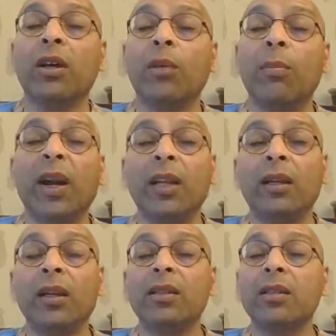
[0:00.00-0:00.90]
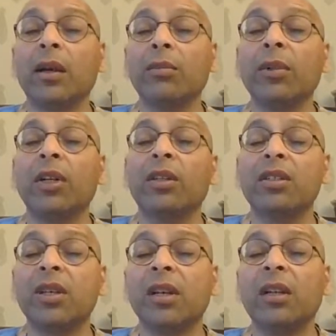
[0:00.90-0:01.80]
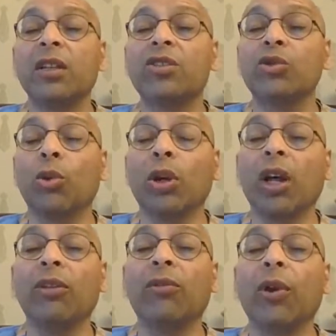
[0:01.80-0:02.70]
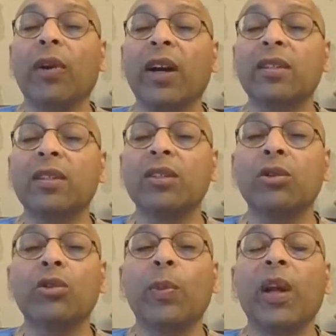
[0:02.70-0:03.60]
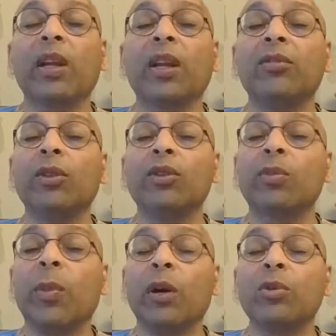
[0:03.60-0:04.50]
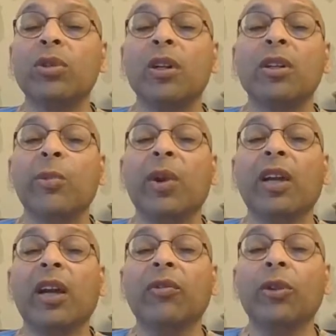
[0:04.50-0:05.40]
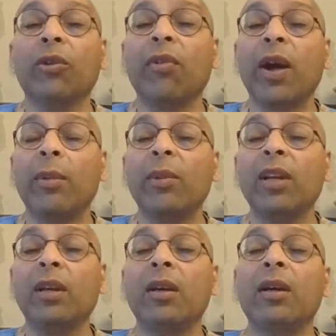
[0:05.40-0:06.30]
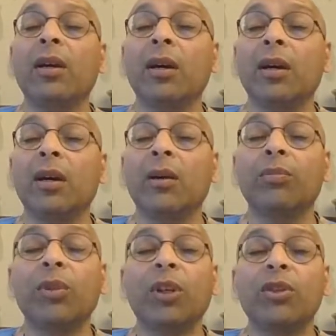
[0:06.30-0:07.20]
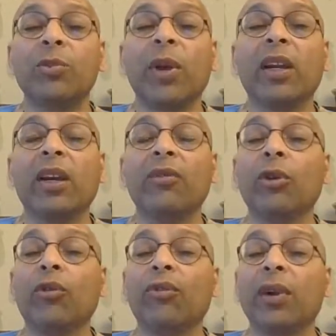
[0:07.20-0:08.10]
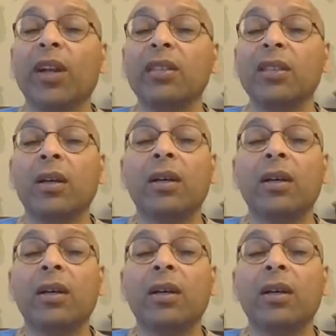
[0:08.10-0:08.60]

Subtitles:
Meditate some, sit in the sauna if you have access to, spend time with your spouse, spend time with your family, spend time with your friends,